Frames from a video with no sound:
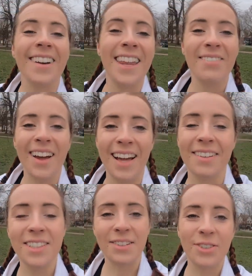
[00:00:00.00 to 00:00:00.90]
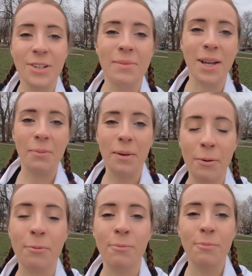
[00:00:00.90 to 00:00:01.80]
running pals, you've joined me on
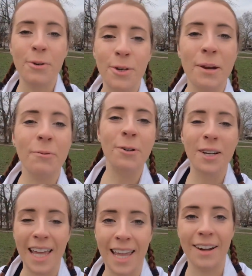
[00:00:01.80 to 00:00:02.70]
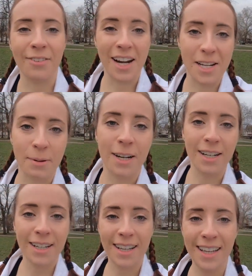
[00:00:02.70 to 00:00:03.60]
my morning walk in Greenwich
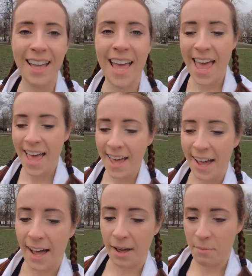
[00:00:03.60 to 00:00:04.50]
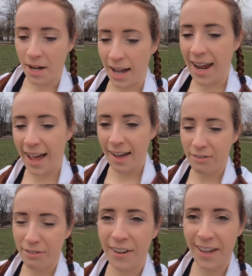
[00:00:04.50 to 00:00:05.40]
Park. I
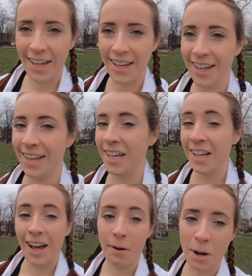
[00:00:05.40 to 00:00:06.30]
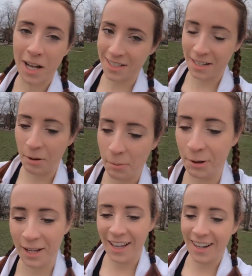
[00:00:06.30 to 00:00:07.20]
have a mask in my
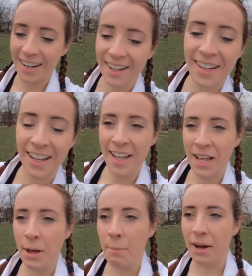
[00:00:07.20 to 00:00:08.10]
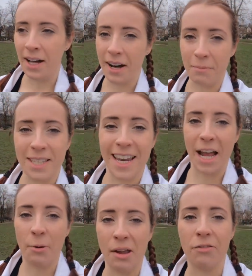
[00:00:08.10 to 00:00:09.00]
pocket, but I'm
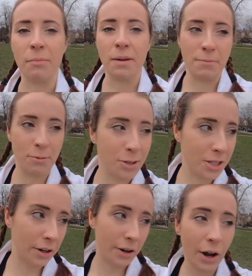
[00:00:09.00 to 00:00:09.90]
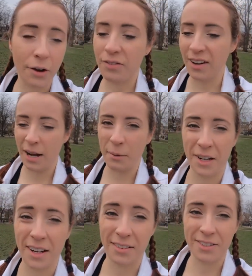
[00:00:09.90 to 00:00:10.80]
staying away from people, so hopefully I
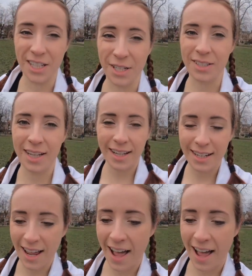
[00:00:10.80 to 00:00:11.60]
won't have to use it.